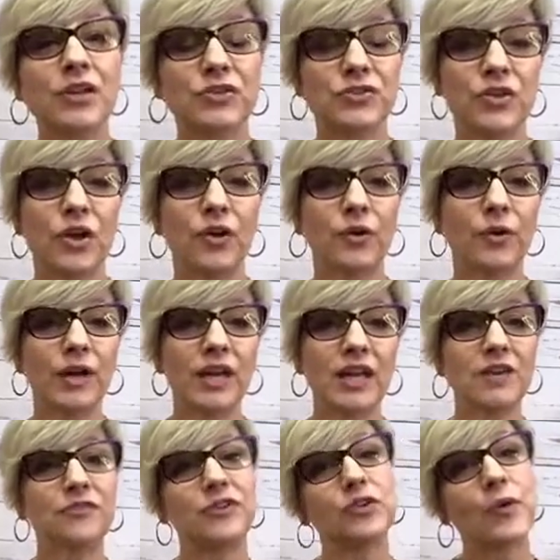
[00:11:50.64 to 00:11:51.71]
So
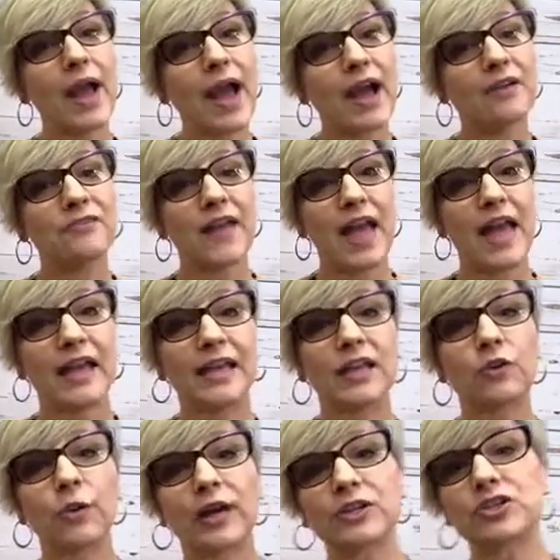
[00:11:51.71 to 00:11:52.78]
if you have
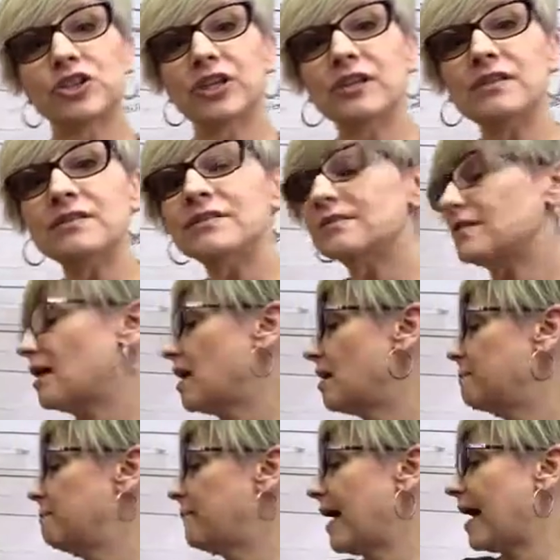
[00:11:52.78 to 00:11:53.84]
any questions
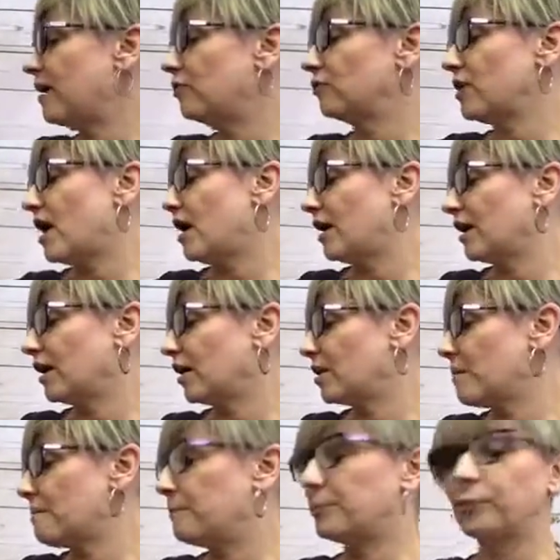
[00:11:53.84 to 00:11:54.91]
about
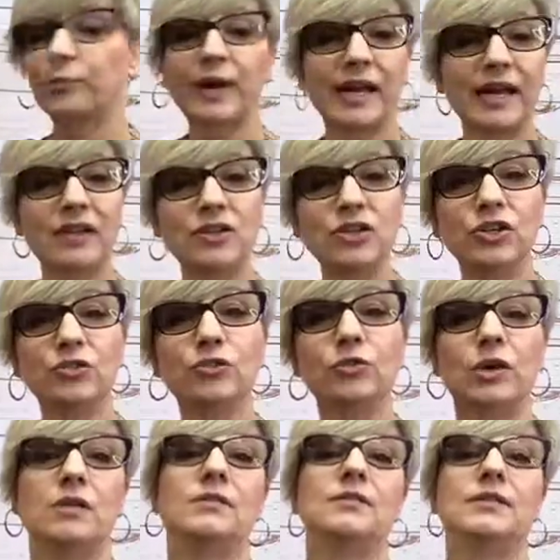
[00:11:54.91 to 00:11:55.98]
our brand
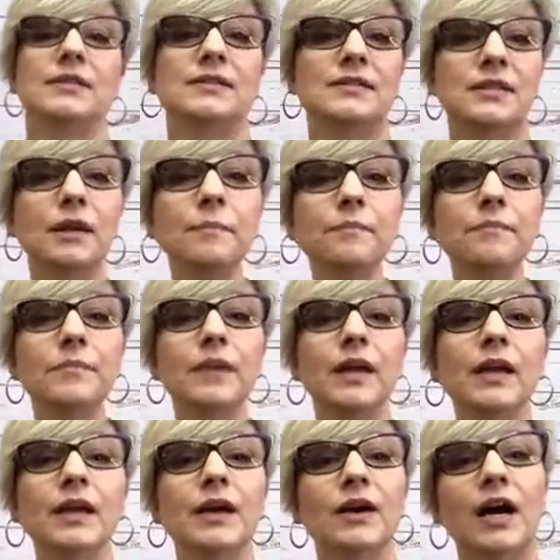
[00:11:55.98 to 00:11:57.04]
new system,
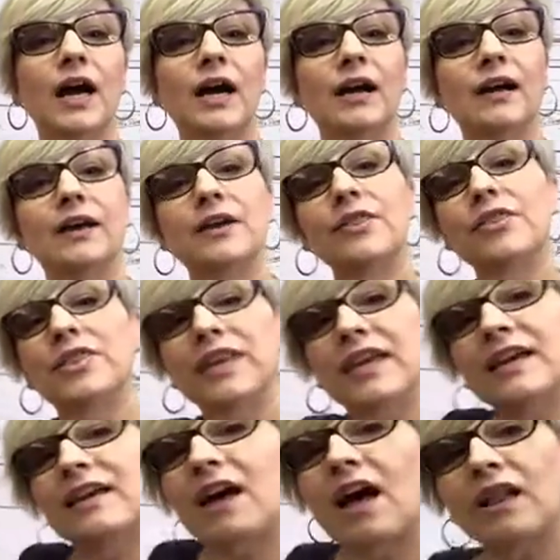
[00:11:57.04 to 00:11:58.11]
uh,
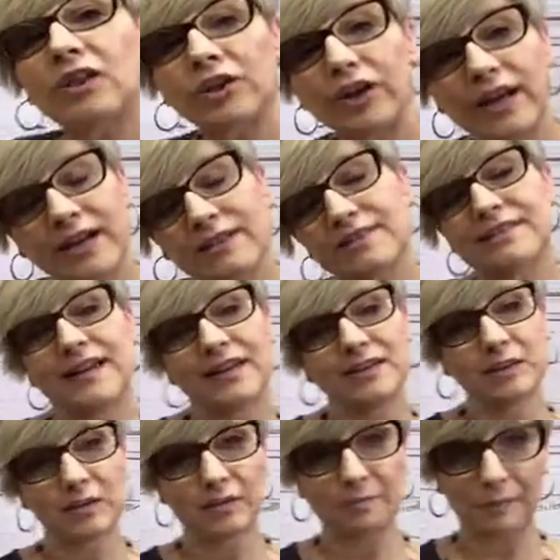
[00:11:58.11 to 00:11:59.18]
the Color
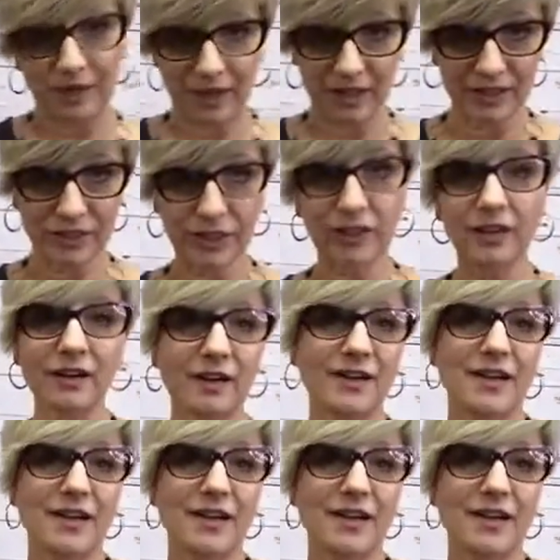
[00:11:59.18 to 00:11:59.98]
Extend Bonder,